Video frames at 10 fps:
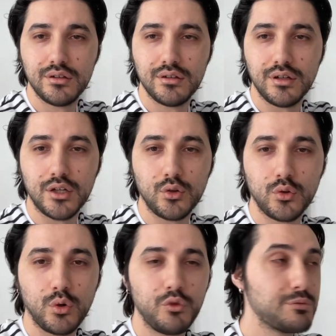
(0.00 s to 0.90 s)
I don't
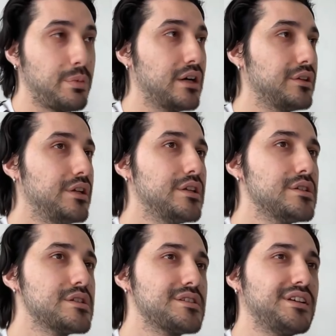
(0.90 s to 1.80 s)
know which part
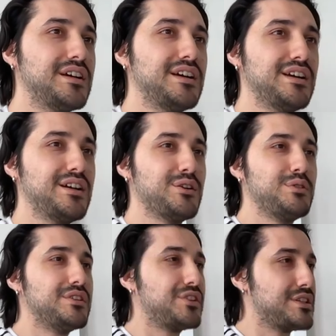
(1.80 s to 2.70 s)
is
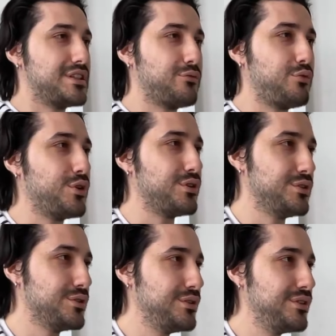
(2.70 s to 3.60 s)
interesting for
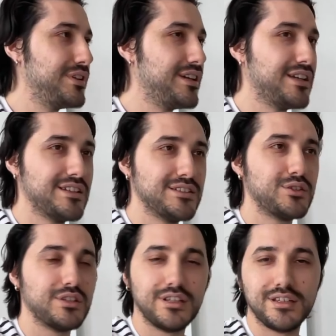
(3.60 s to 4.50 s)
you, and
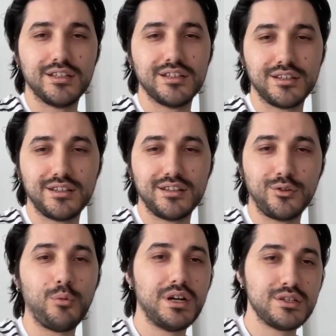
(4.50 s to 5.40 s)

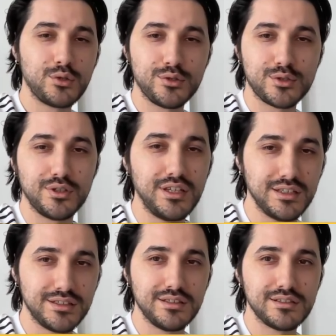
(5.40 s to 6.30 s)
Omer is also
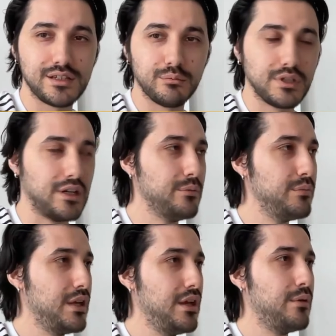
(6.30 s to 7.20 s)
need some time.
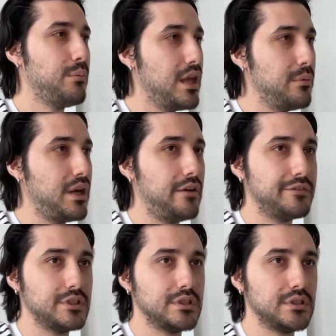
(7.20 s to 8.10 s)
Maybe
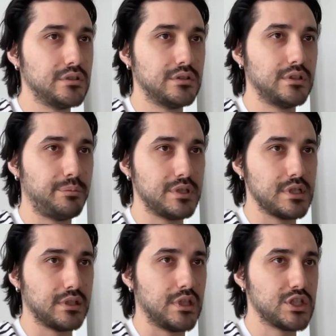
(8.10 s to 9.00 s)
after the
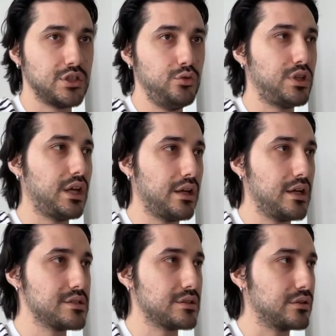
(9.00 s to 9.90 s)
presentation, you can
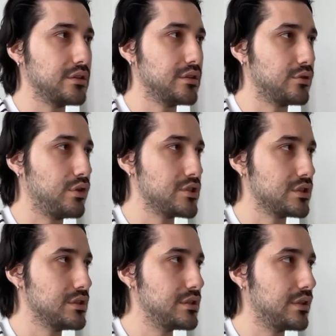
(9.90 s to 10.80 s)
ask the
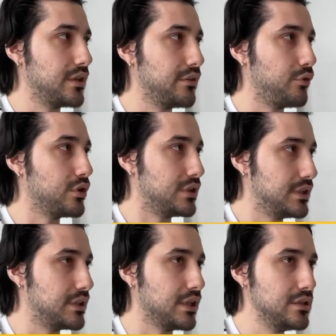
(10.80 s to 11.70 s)
questions for
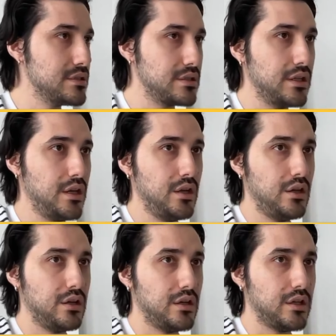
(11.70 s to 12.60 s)
details,
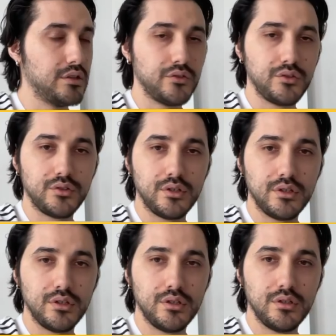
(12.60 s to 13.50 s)
and
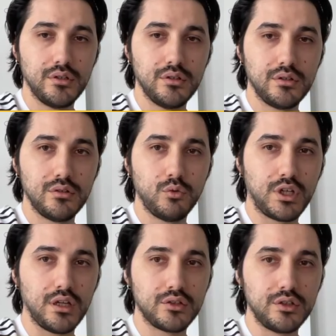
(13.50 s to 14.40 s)
we
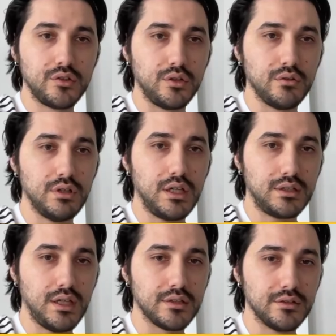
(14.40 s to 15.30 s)
can continue like
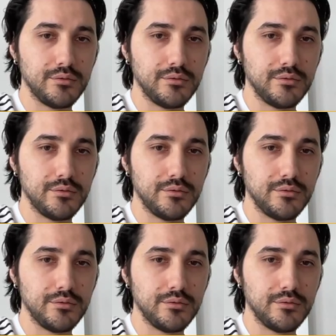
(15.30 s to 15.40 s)
that.